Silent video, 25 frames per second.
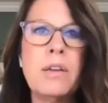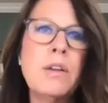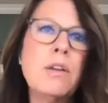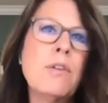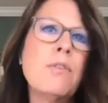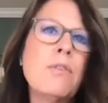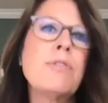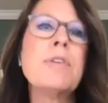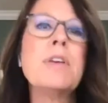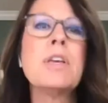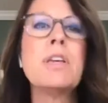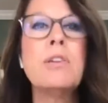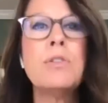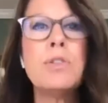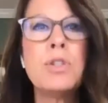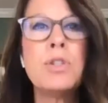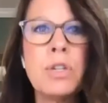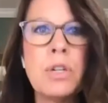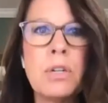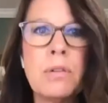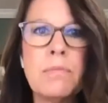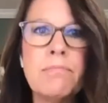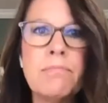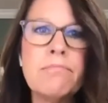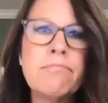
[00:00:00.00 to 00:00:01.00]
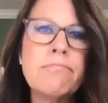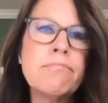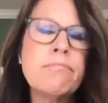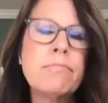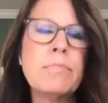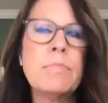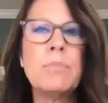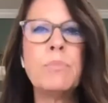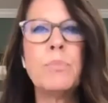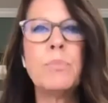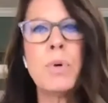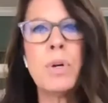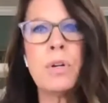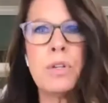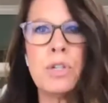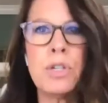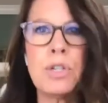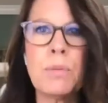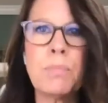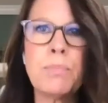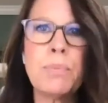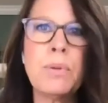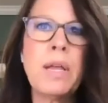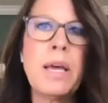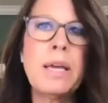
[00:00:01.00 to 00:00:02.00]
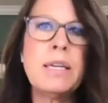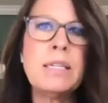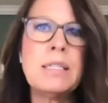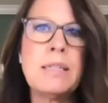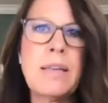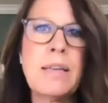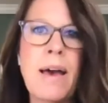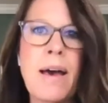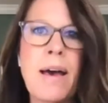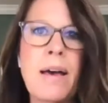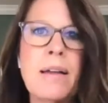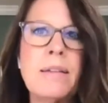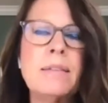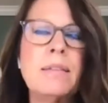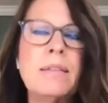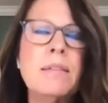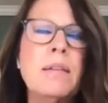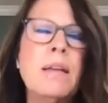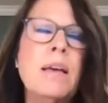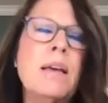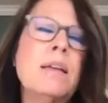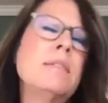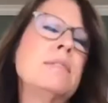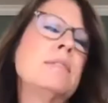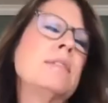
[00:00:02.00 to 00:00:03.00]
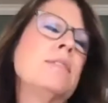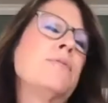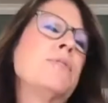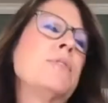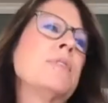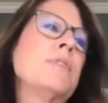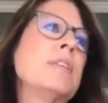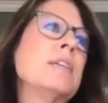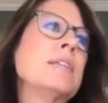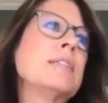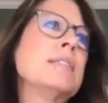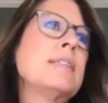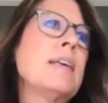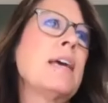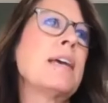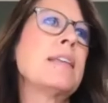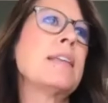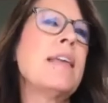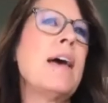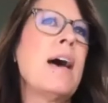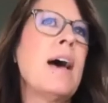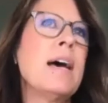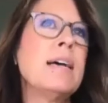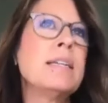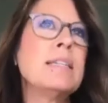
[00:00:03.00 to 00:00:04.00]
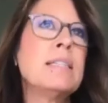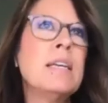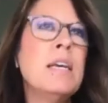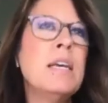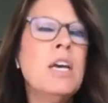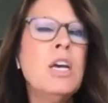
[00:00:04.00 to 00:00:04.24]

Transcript: think where you should place ads and different things like that.